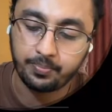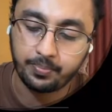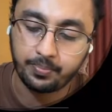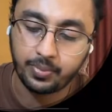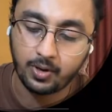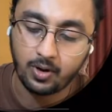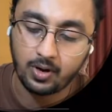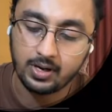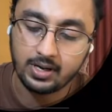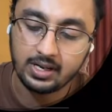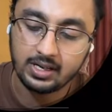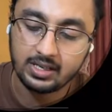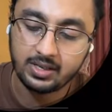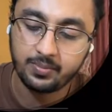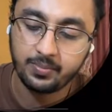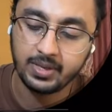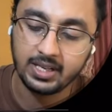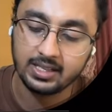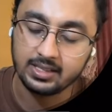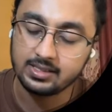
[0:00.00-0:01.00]
product
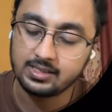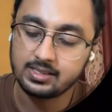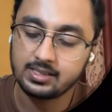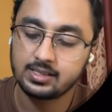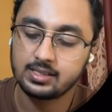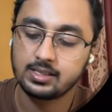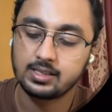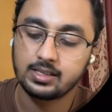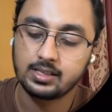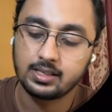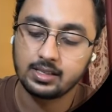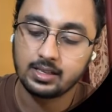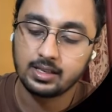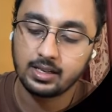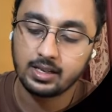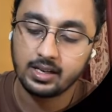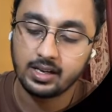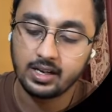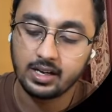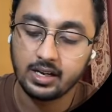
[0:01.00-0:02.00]
means
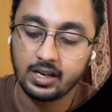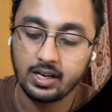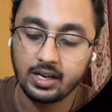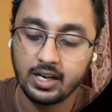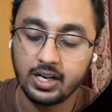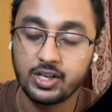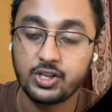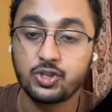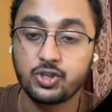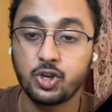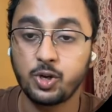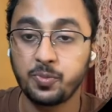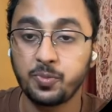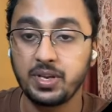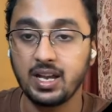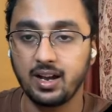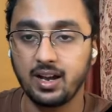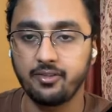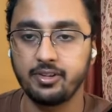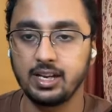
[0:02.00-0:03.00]
it should
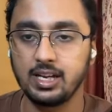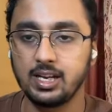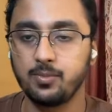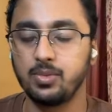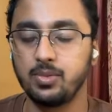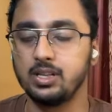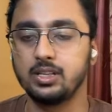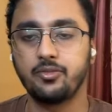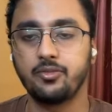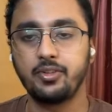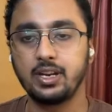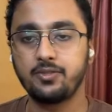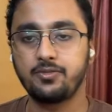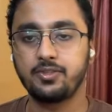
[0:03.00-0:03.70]
be available. The very